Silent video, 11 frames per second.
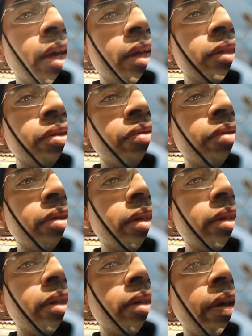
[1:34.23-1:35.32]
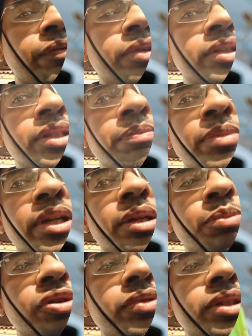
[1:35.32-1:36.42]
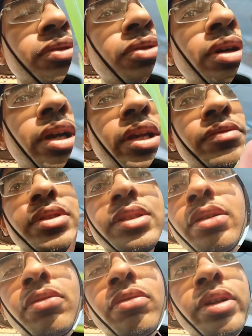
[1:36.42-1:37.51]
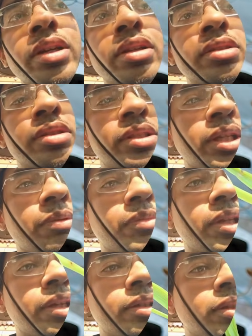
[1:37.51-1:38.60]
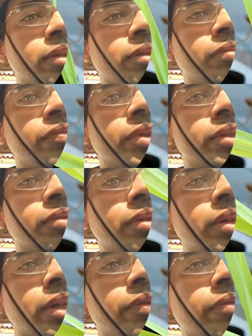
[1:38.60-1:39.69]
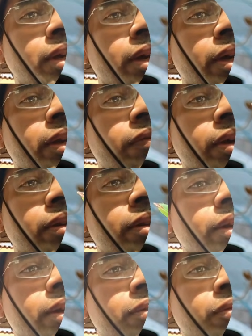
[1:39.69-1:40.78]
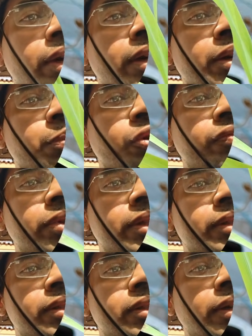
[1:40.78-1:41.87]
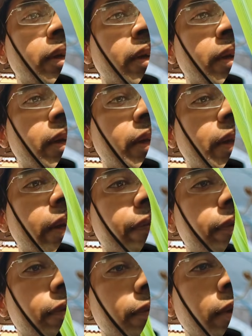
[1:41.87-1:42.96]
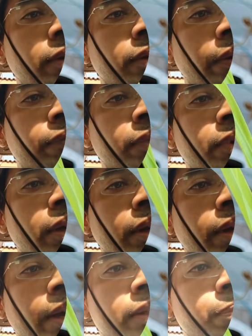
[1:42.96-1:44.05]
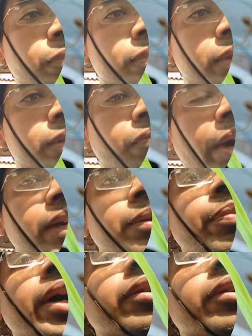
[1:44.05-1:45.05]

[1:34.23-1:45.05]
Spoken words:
So you have to simply remove these old leaves. Over here also same thing, remove this old leaf. And even you can remove this green leaf too. You have to expose this white part.